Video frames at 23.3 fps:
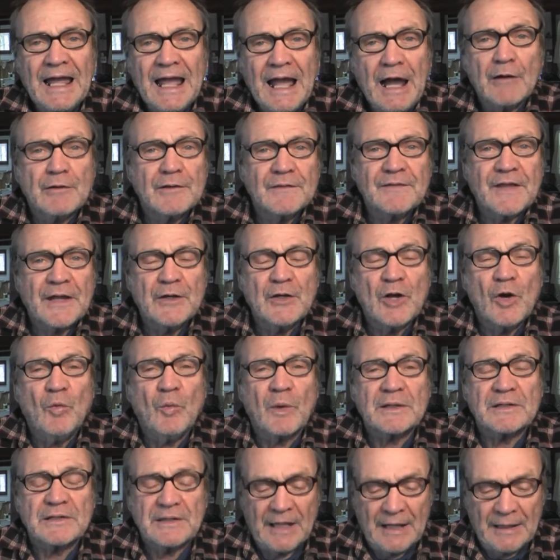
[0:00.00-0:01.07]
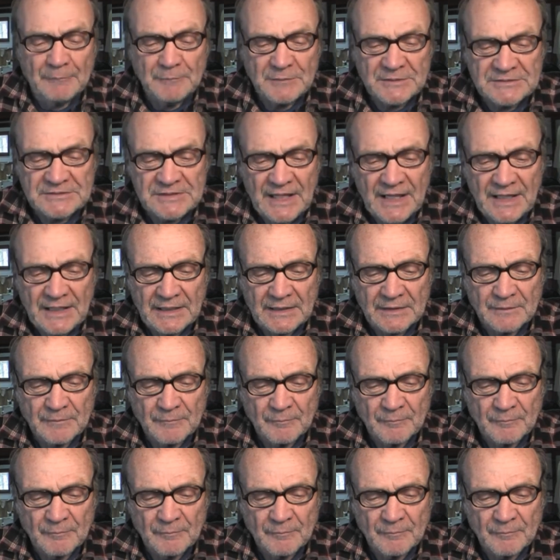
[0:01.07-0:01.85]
how did they know what time to set it?